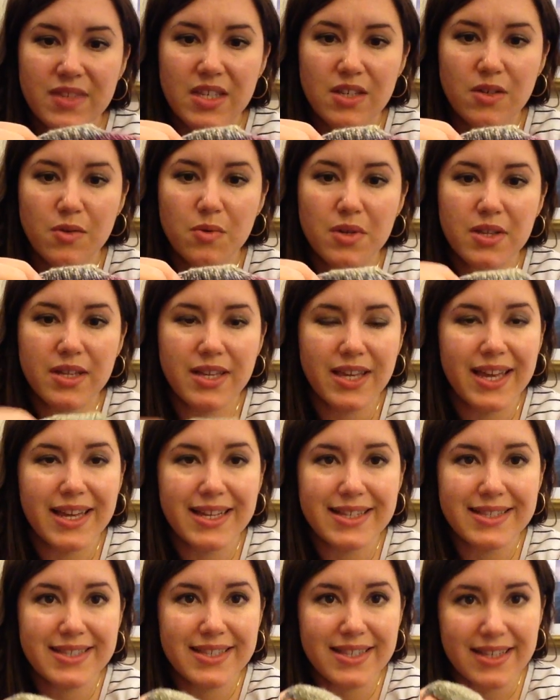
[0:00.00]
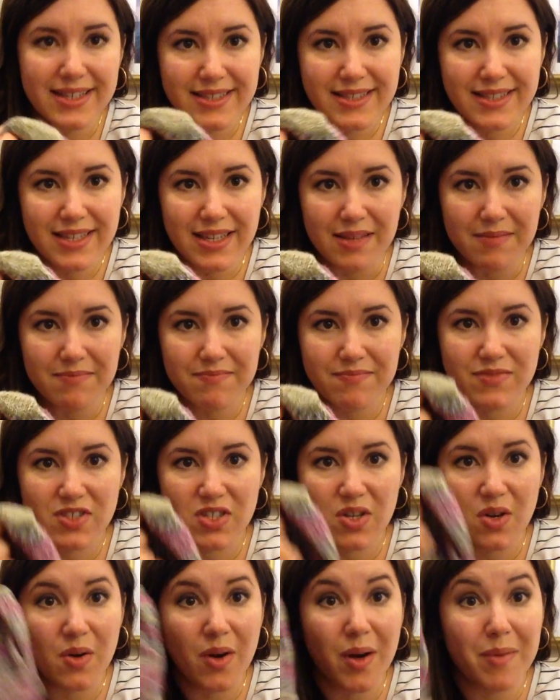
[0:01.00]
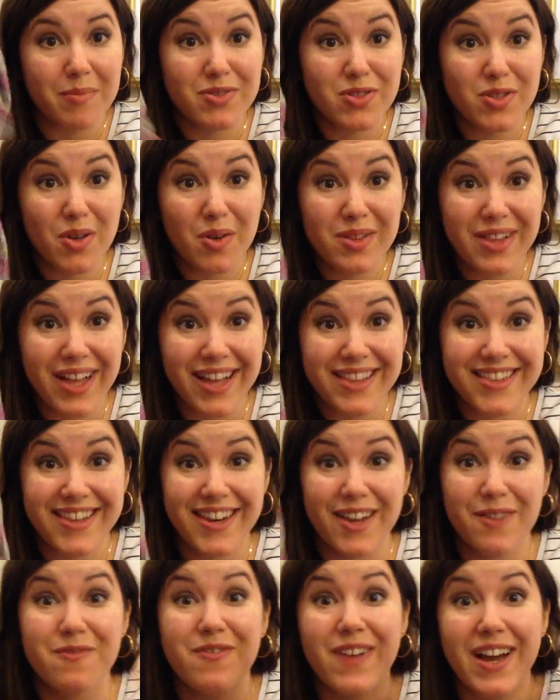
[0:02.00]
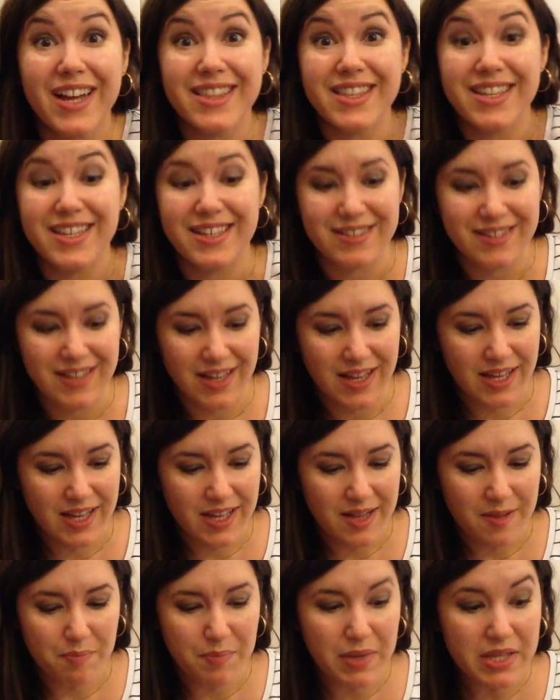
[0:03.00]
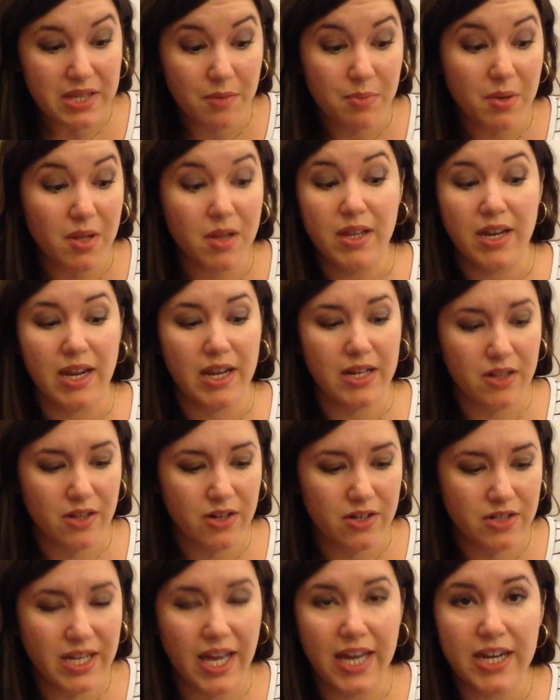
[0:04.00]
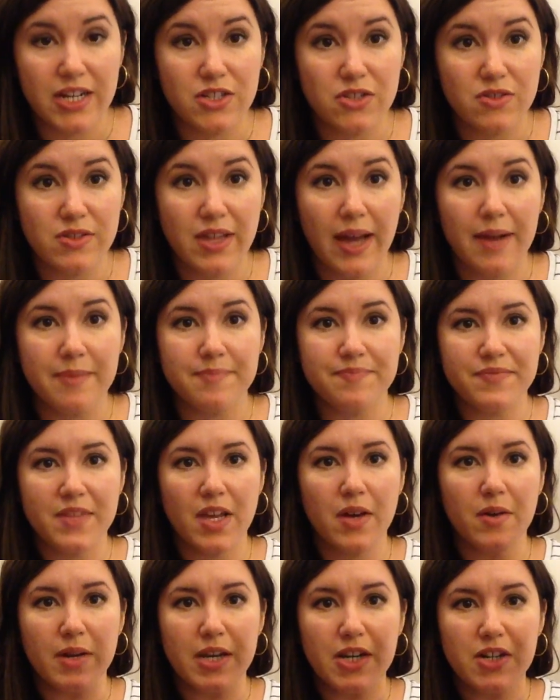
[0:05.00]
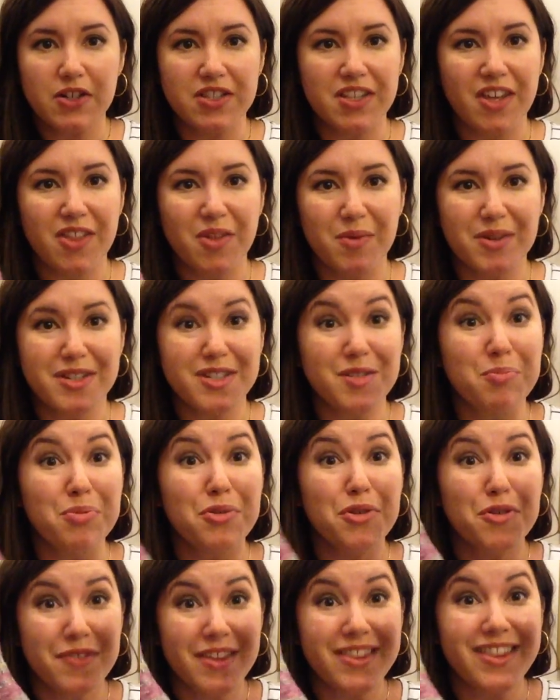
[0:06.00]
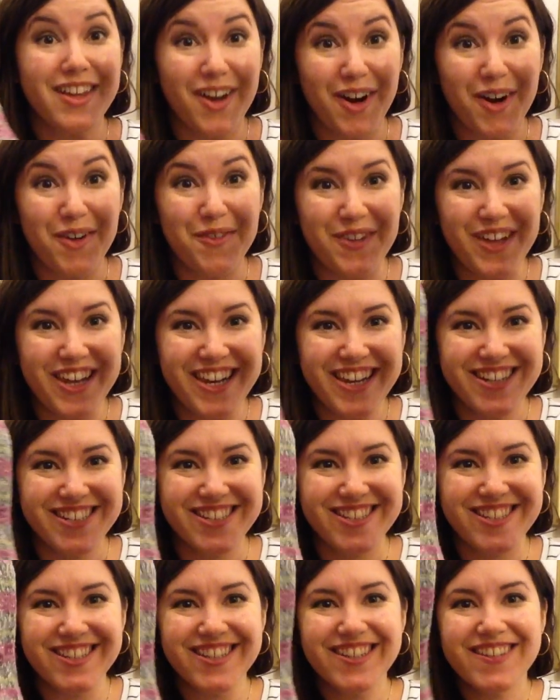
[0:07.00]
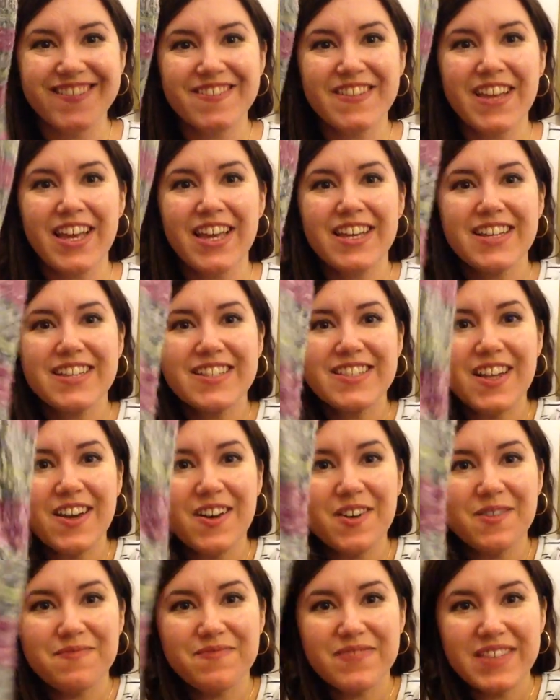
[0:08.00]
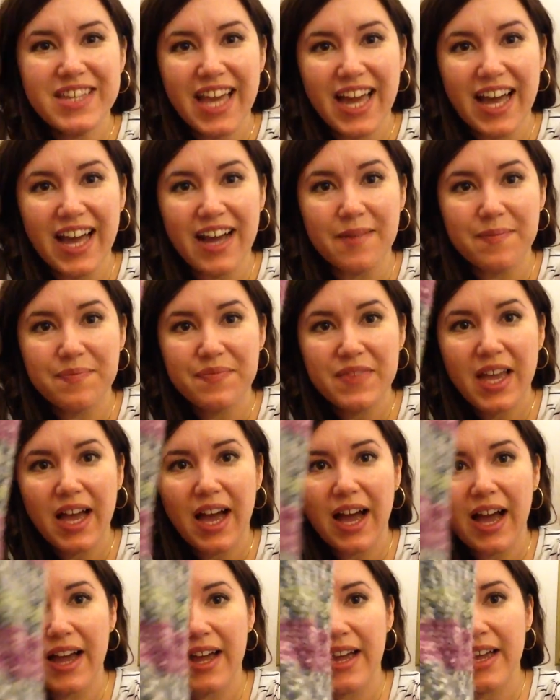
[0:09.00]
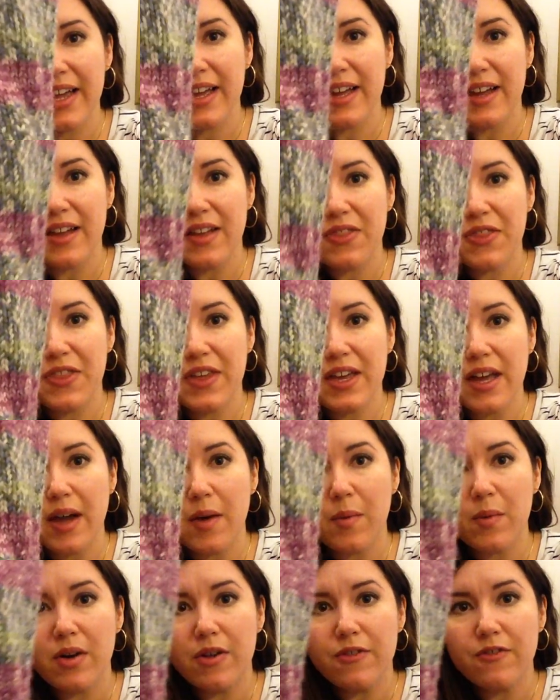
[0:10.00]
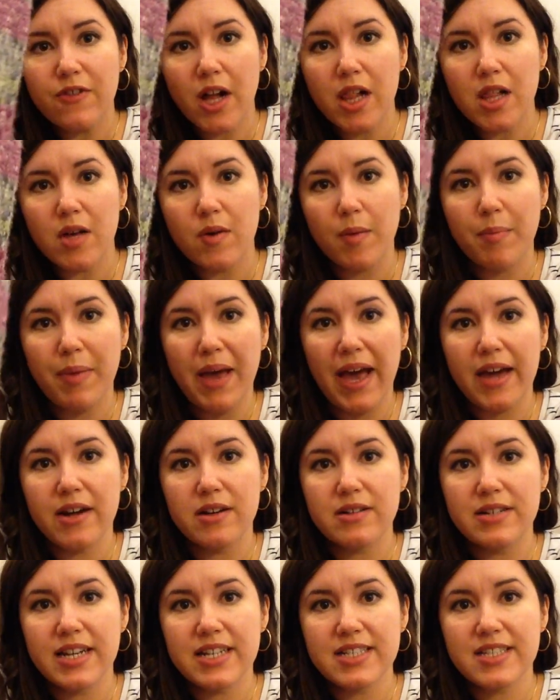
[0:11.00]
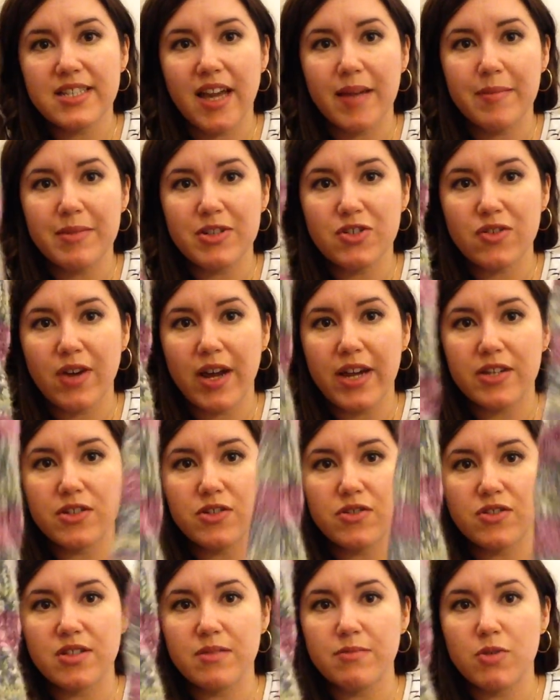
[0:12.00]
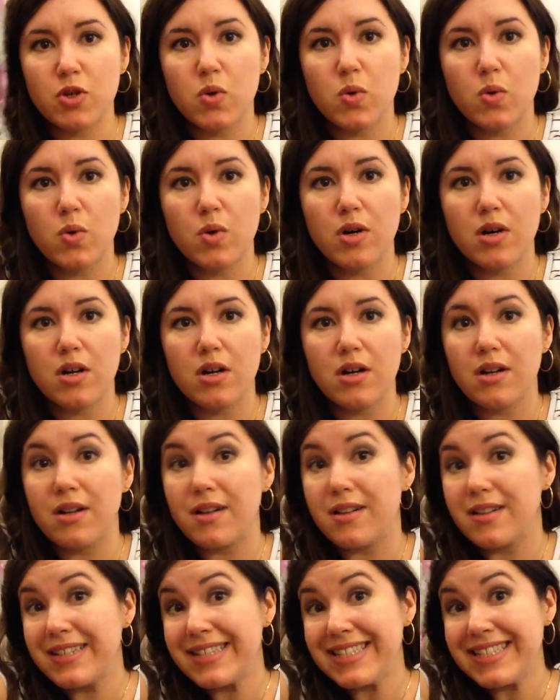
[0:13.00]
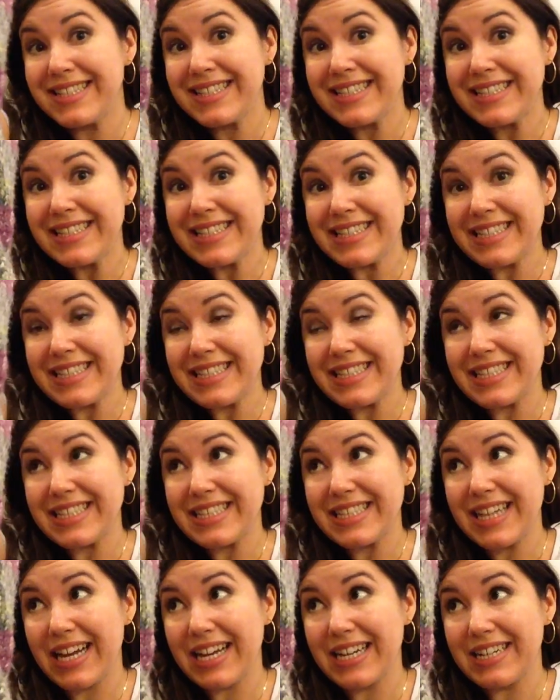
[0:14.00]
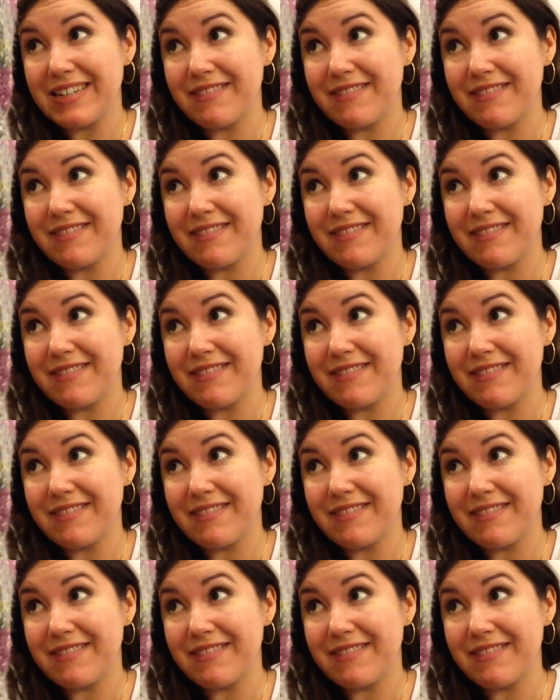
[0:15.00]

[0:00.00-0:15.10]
you really can't see a seam. So I'm so glad that I finally bit the bullet and learned how to do that. Oh, and here's the other one to prove that they are finished. So yeah, I think I will follow a pattern next time and try and do some cool, I